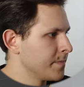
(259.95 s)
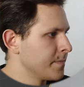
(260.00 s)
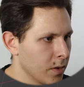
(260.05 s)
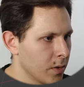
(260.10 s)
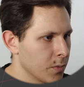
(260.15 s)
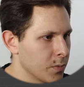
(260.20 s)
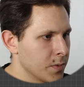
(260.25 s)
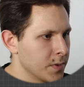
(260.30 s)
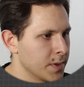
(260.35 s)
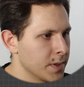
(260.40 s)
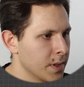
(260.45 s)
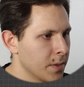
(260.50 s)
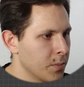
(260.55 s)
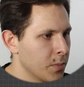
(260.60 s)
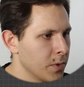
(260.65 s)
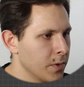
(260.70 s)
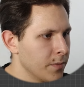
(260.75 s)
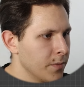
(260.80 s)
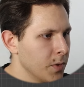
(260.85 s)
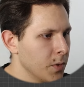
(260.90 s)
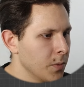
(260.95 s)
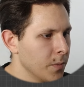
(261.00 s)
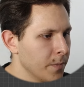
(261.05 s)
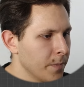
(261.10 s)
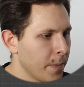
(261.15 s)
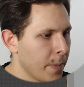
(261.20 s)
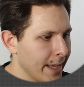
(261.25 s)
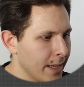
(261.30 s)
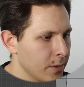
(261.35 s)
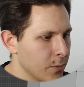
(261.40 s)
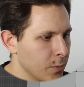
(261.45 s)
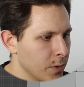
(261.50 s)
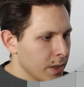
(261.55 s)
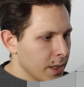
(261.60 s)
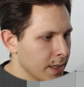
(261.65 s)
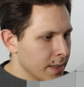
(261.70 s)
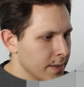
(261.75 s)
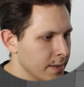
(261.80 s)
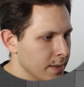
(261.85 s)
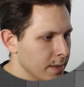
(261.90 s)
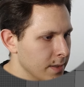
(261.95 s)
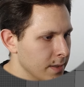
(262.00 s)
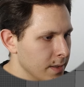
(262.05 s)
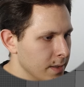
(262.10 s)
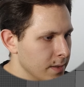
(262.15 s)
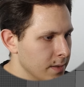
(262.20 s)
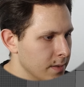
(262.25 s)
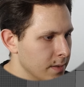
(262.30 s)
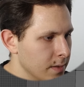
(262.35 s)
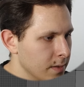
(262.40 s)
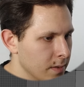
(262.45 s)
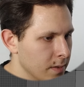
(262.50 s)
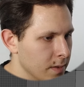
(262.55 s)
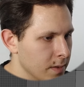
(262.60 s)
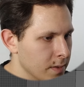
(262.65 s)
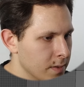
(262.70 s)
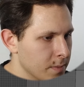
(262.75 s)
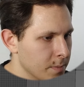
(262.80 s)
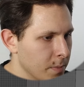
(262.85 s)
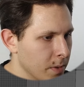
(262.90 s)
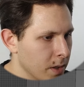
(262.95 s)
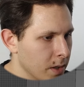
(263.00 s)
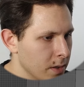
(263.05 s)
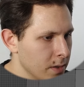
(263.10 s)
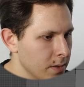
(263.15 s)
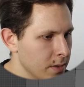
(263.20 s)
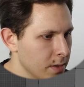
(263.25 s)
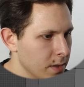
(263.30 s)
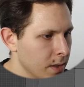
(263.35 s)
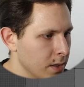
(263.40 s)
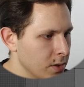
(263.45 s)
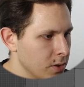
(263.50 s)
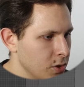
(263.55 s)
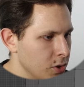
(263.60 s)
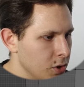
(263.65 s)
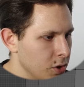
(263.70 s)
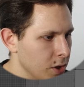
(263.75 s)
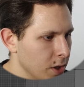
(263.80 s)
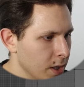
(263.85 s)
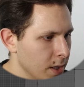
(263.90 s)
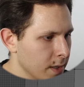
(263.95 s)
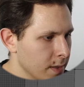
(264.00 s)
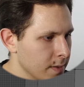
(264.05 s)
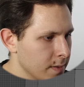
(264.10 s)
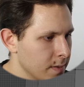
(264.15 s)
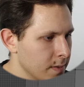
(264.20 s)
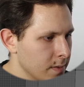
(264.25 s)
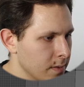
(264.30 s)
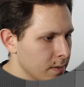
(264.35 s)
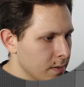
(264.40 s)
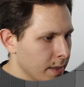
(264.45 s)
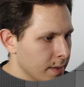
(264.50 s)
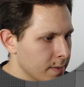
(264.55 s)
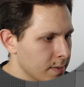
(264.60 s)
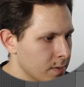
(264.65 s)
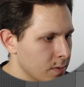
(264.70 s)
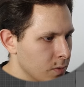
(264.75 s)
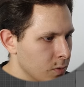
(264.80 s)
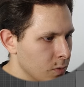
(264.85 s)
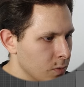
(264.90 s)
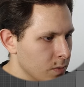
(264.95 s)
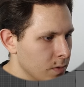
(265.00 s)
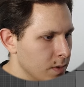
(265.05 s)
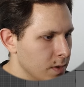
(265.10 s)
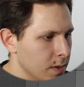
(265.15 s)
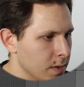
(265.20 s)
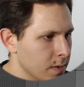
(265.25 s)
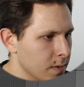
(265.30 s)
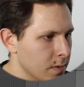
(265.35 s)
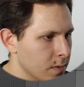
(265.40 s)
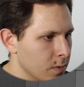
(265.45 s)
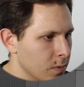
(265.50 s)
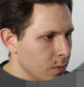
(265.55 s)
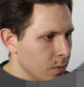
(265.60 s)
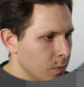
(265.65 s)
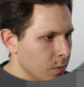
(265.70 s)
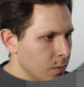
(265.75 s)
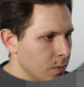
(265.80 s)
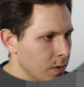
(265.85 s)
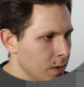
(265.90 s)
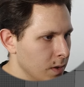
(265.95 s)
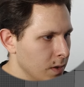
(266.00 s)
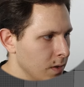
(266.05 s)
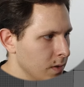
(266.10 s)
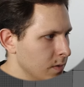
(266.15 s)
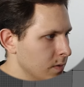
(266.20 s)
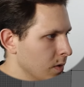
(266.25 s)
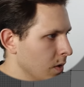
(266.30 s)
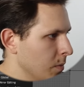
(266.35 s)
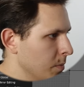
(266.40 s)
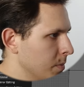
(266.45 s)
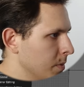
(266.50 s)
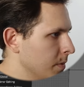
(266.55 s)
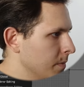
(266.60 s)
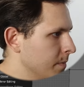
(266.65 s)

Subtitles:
Go to separate view, and we can delete this part and just extrude this to the top.